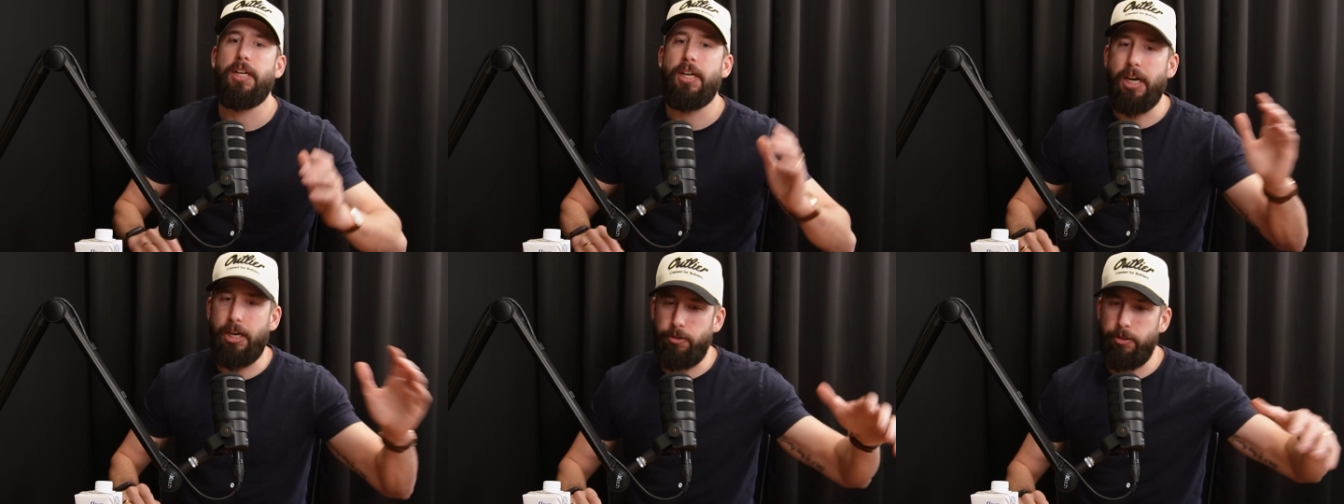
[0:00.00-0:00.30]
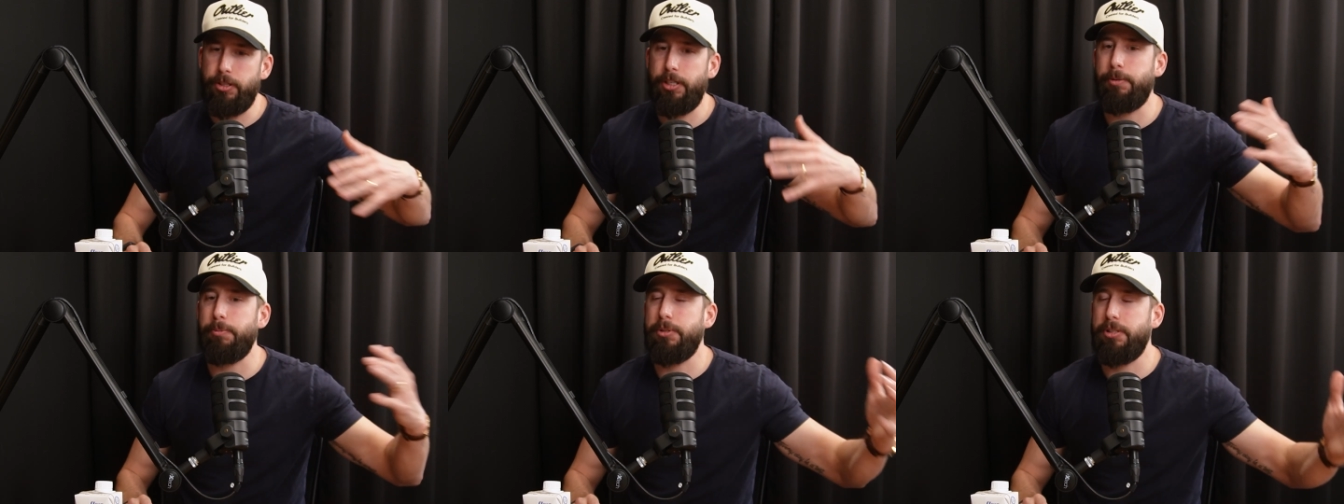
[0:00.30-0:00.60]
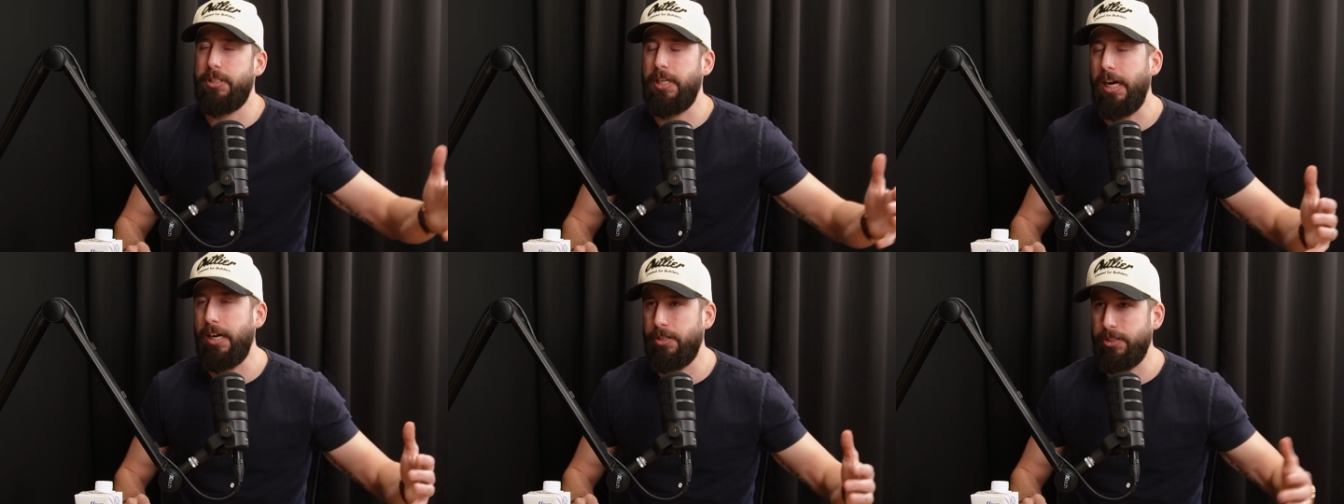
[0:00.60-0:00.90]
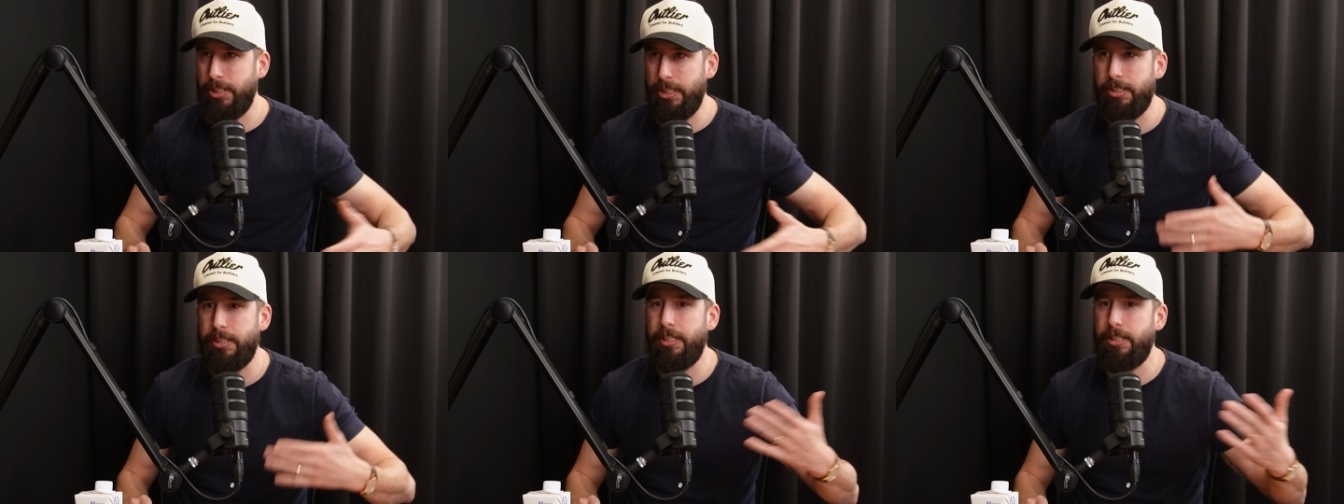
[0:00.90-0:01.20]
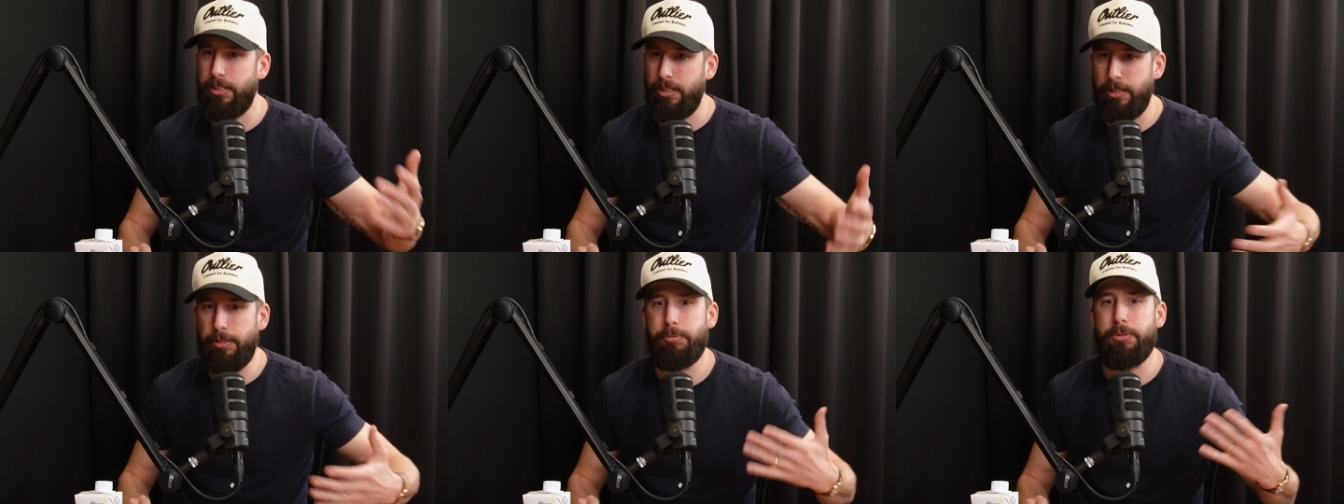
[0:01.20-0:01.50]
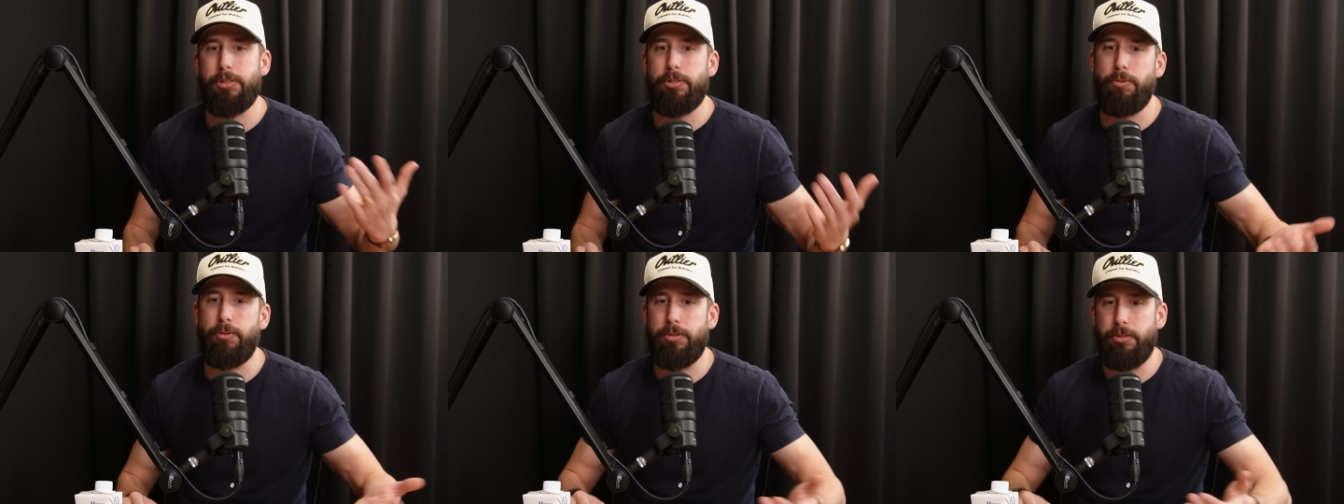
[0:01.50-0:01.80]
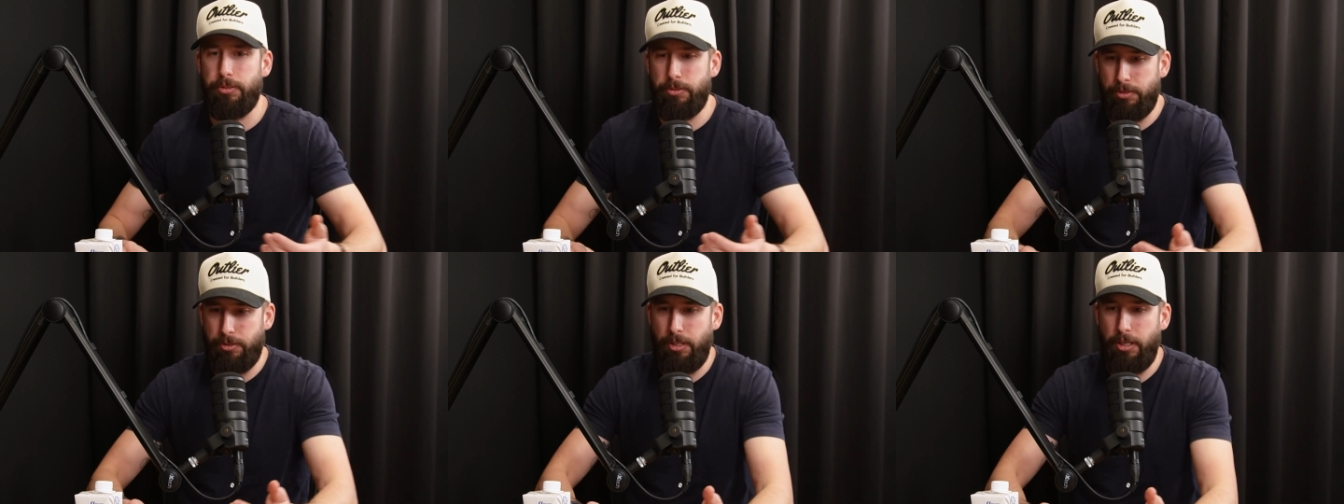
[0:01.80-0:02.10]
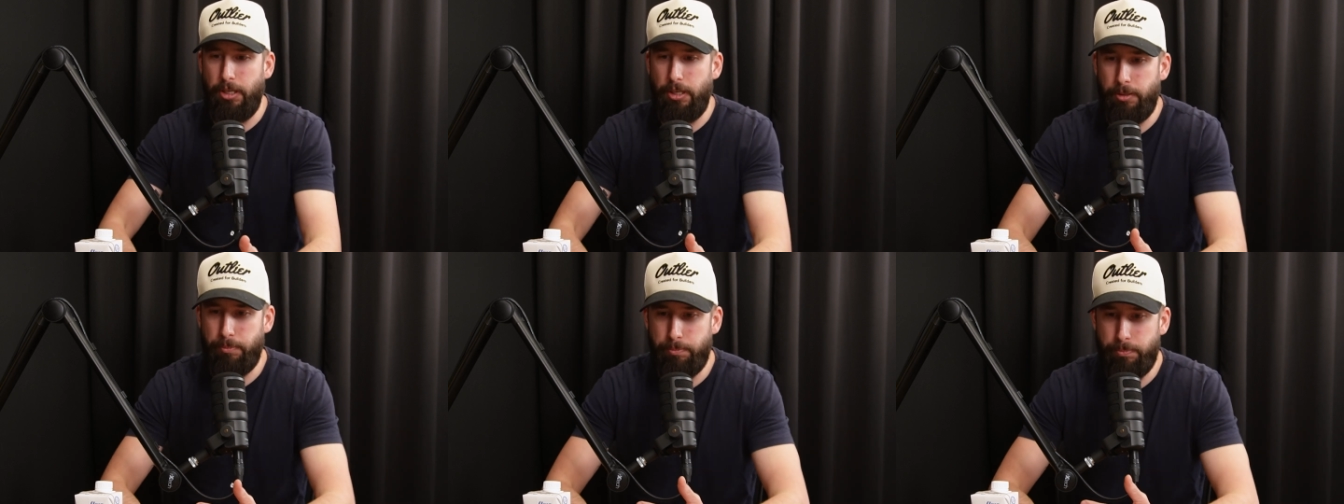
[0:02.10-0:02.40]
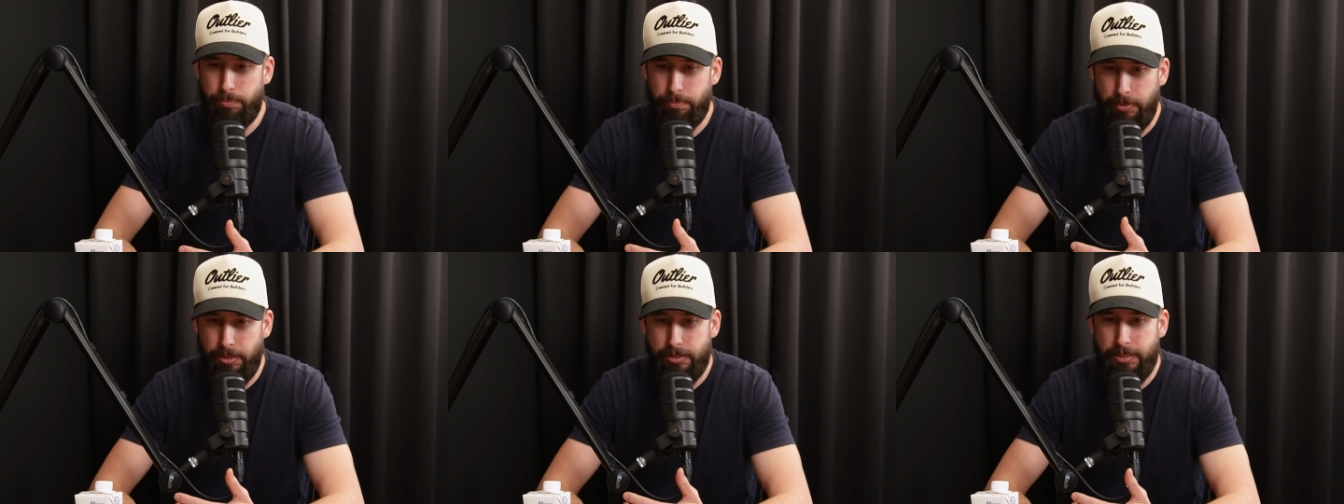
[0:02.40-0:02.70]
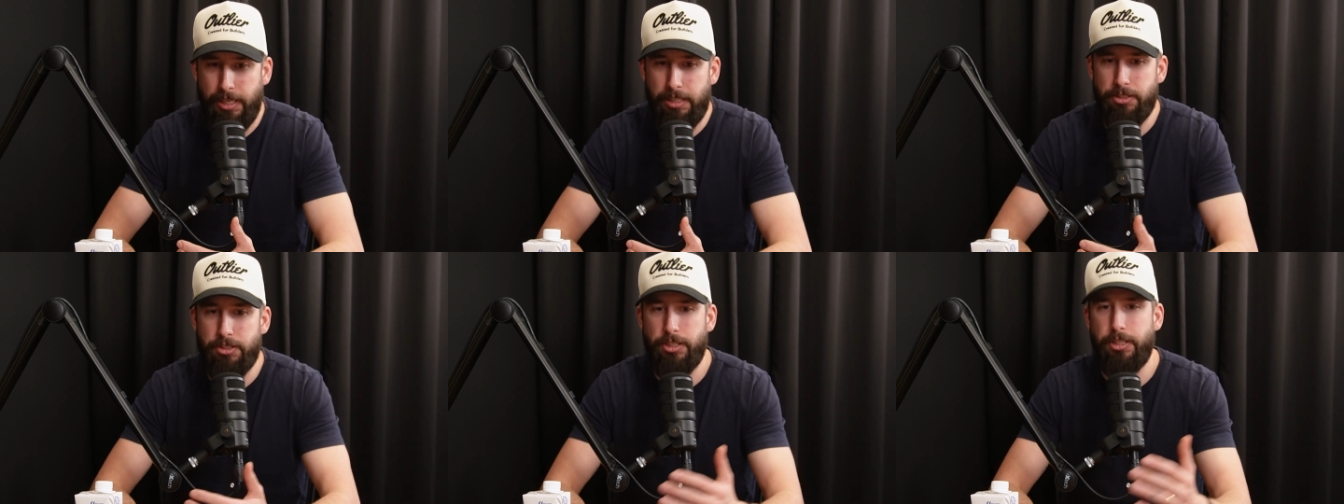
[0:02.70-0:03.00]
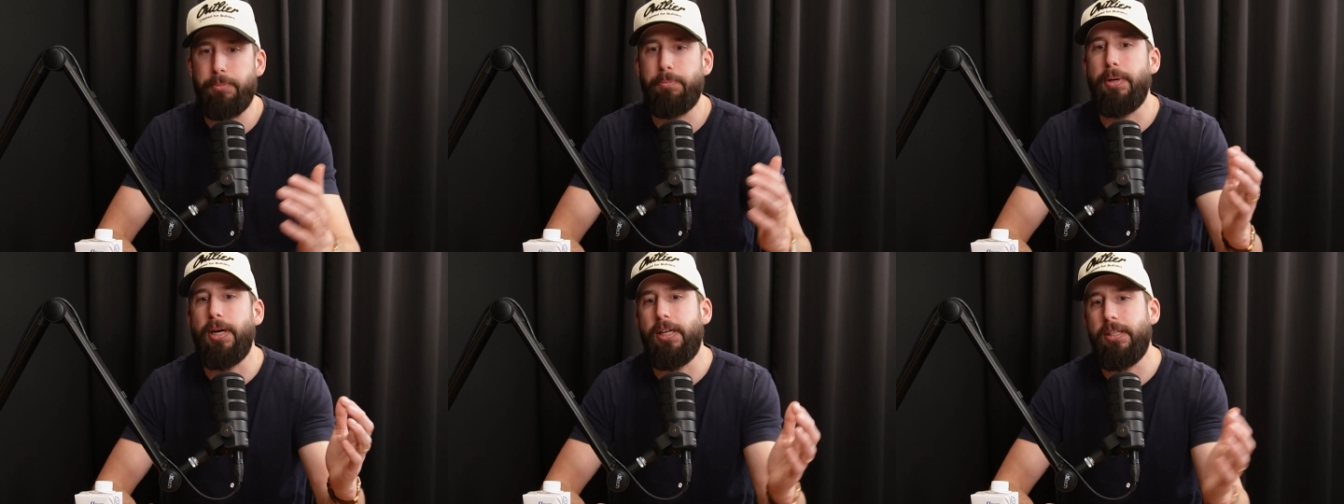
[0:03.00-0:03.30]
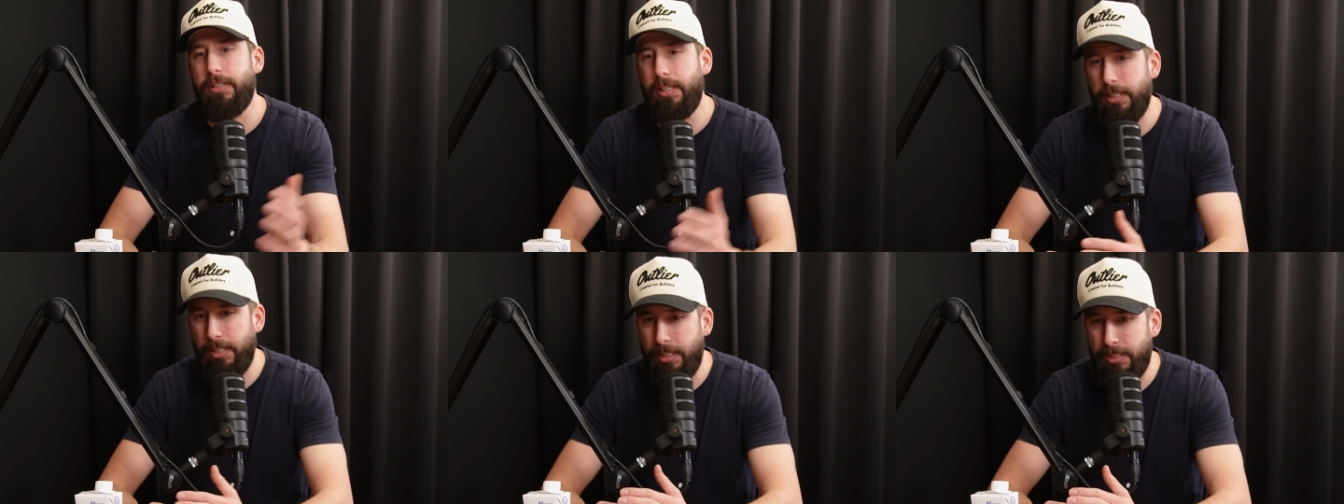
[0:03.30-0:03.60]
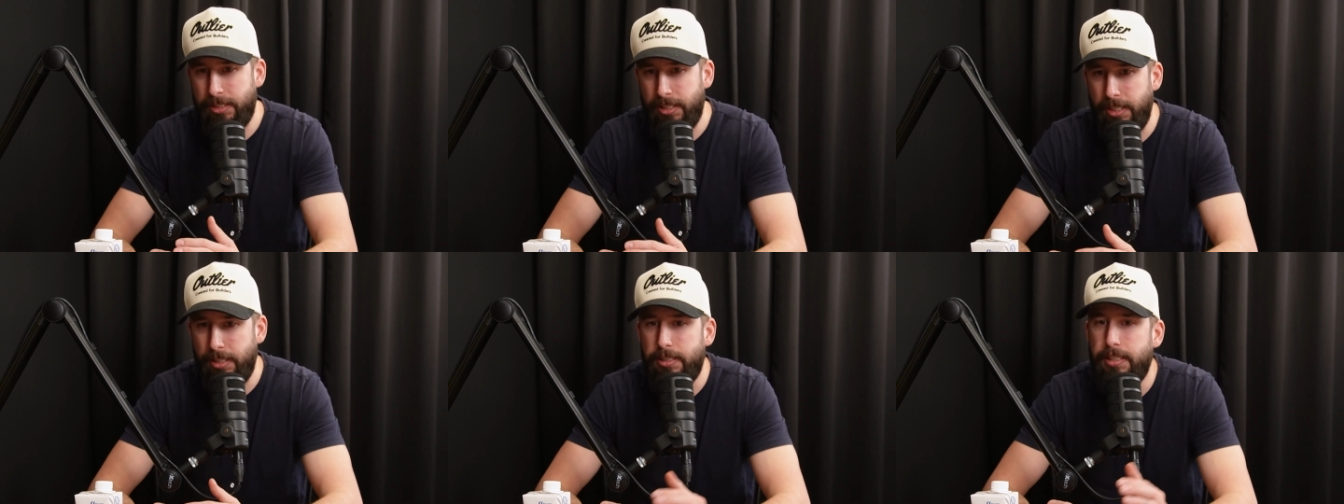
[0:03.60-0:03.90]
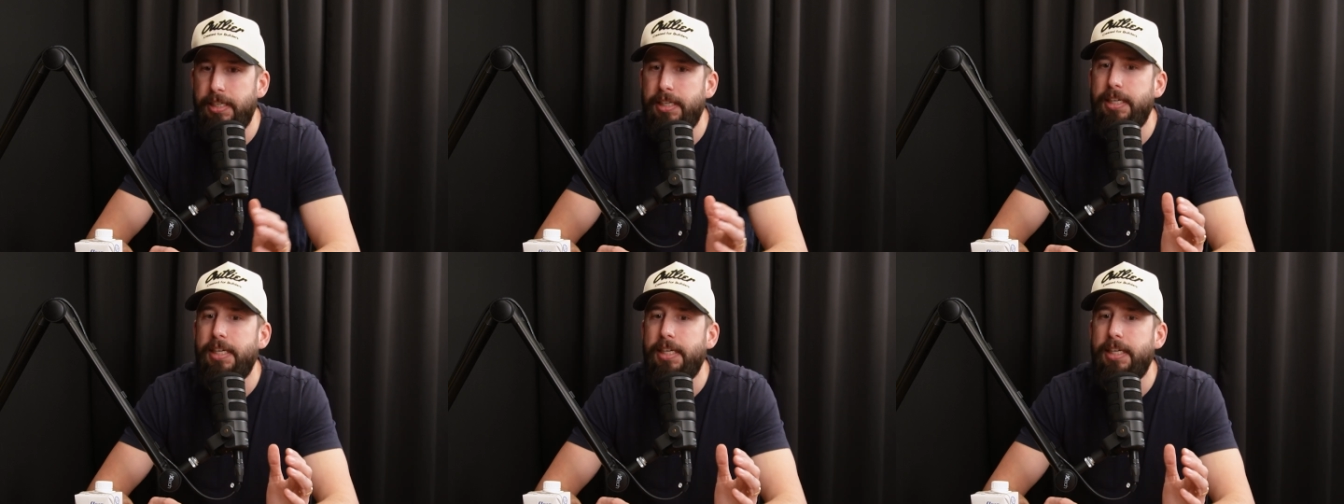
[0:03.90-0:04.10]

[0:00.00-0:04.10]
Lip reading: everything was dialed in and then I was going intensely. But like I said,